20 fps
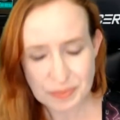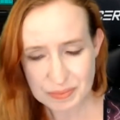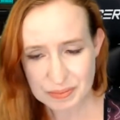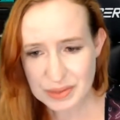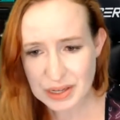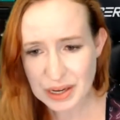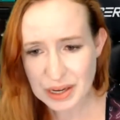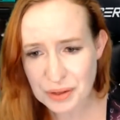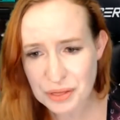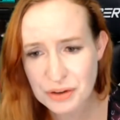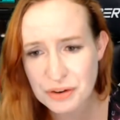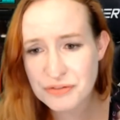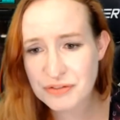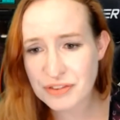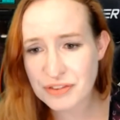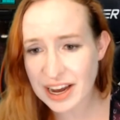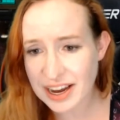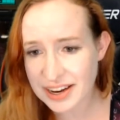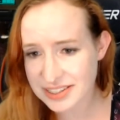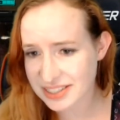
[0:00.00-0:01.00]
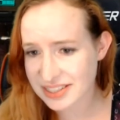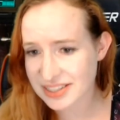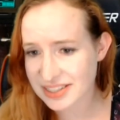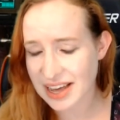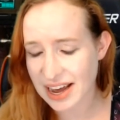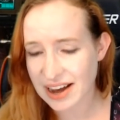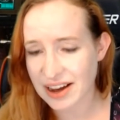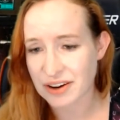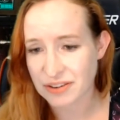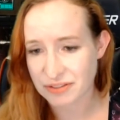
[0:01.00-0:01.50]
the fact
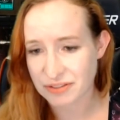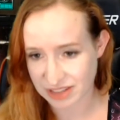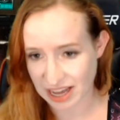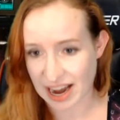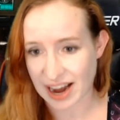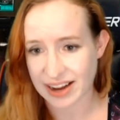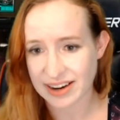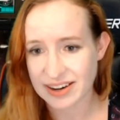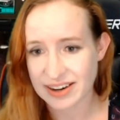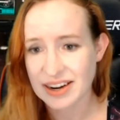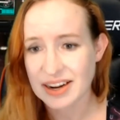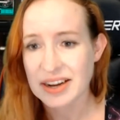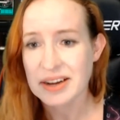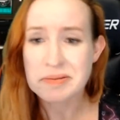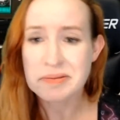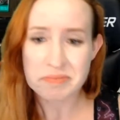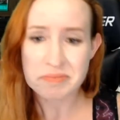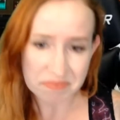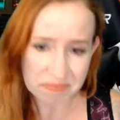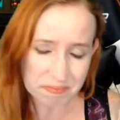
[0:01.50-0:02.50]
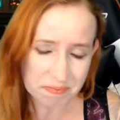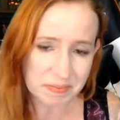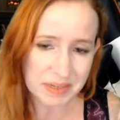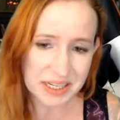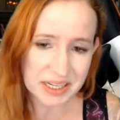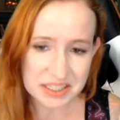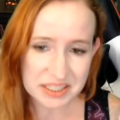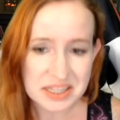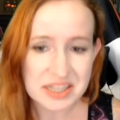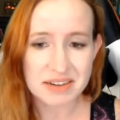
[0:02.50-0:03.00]
of that means
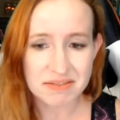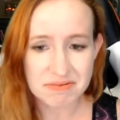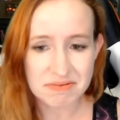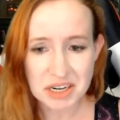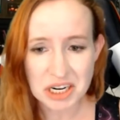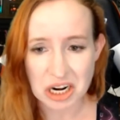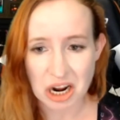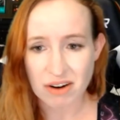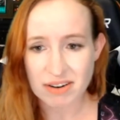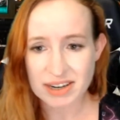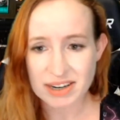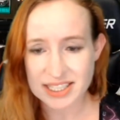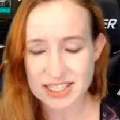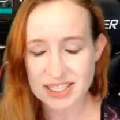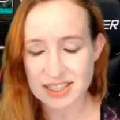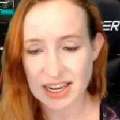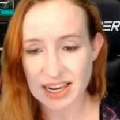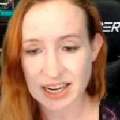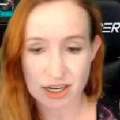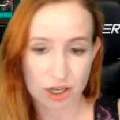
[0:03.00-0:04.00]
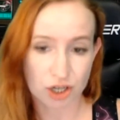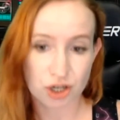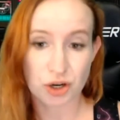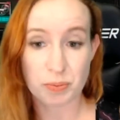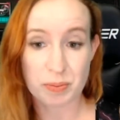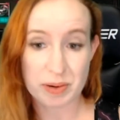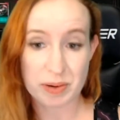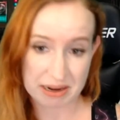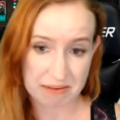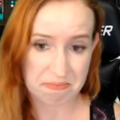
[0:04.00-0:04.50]
that, you know, it could
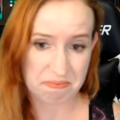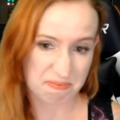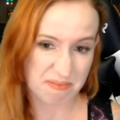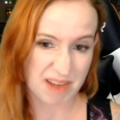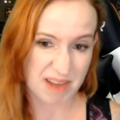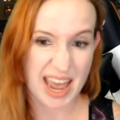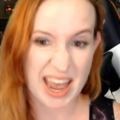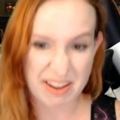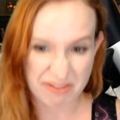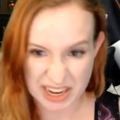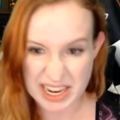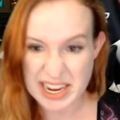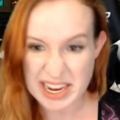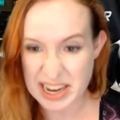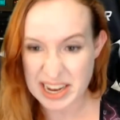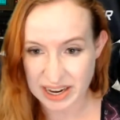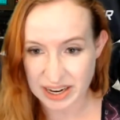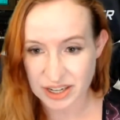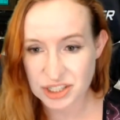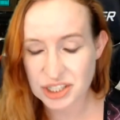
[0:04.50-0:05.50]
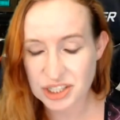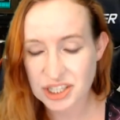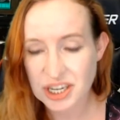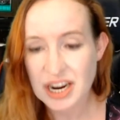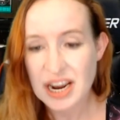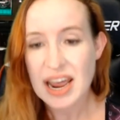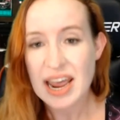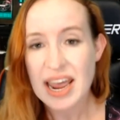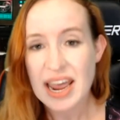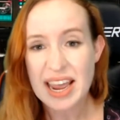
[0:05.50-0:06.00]
be heavy-ish.
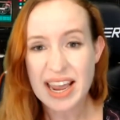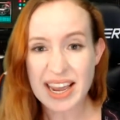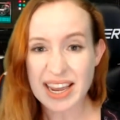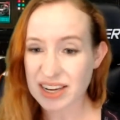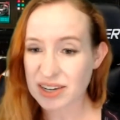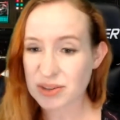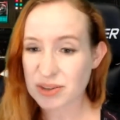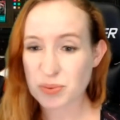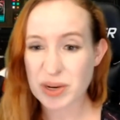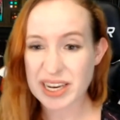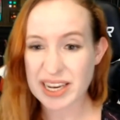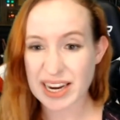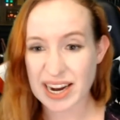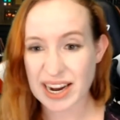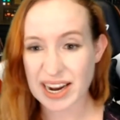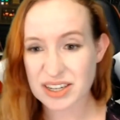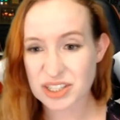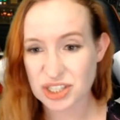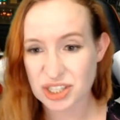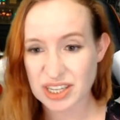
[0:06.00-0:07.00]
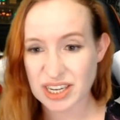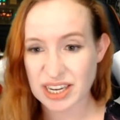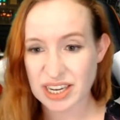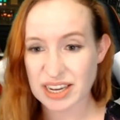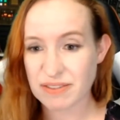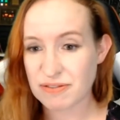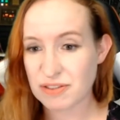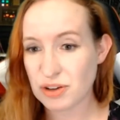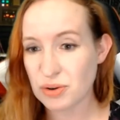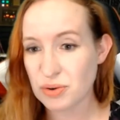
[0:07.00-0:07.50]
And we can actually, if
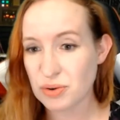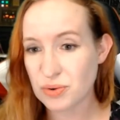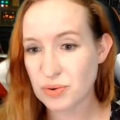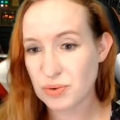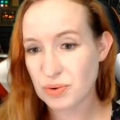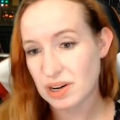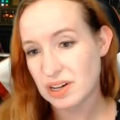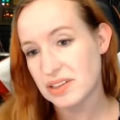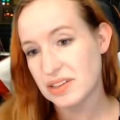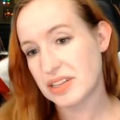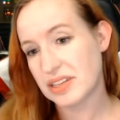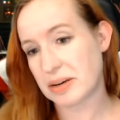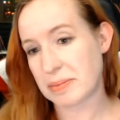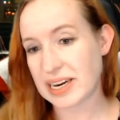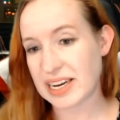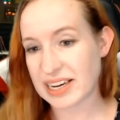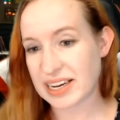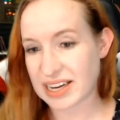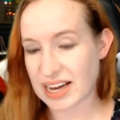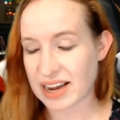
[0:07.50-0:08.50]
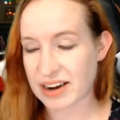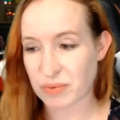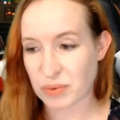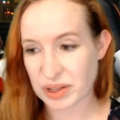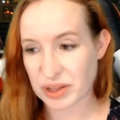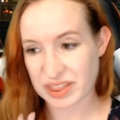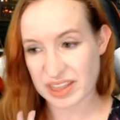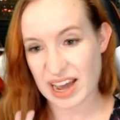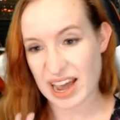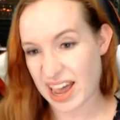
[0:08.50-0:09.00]
you eliminate kind of what the
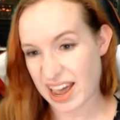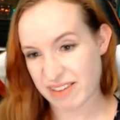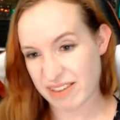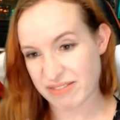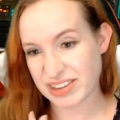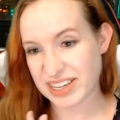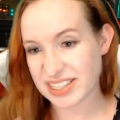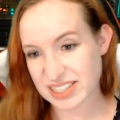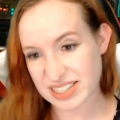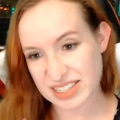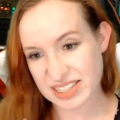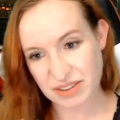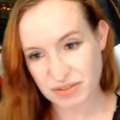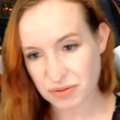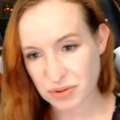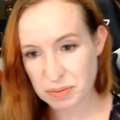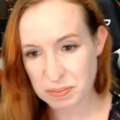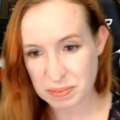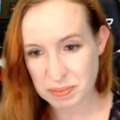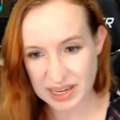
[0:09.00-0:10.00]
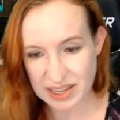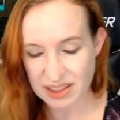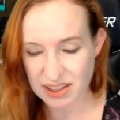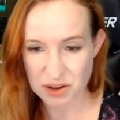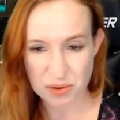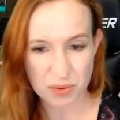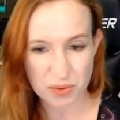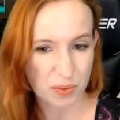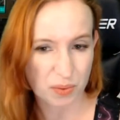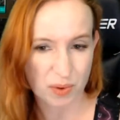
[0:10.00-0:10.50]
heavy stuff would be that you would
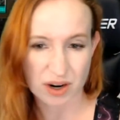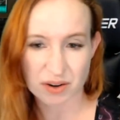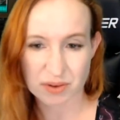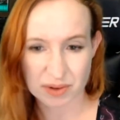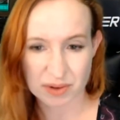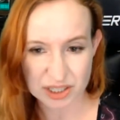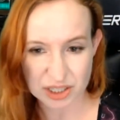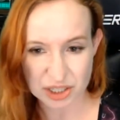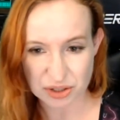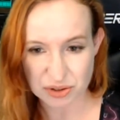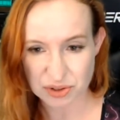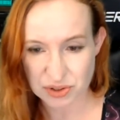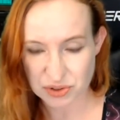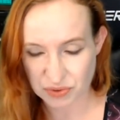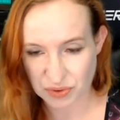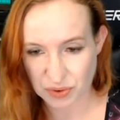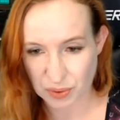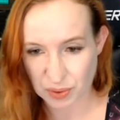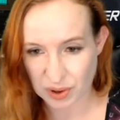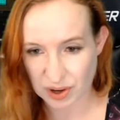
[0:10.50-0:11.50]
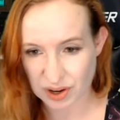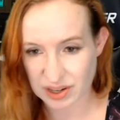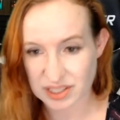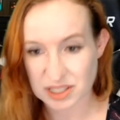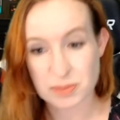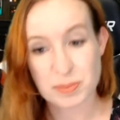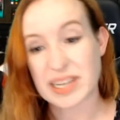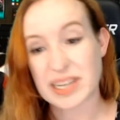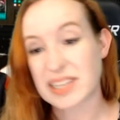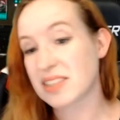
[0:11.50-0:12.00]
want to reduce for in
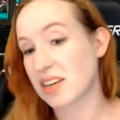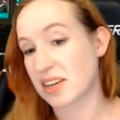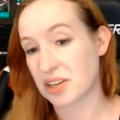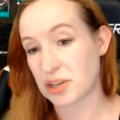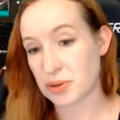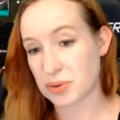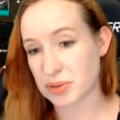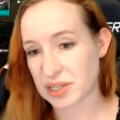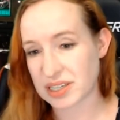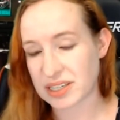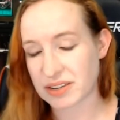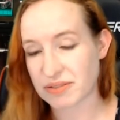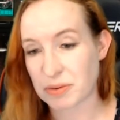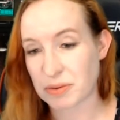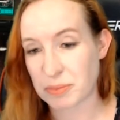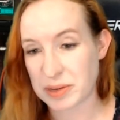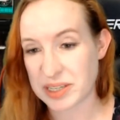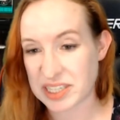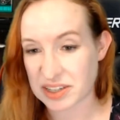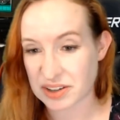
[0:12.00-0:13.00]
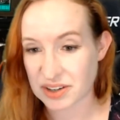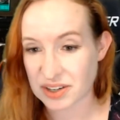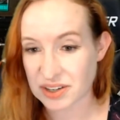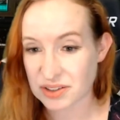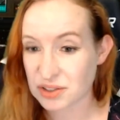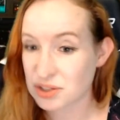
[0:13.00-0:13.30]
space, like using different materials,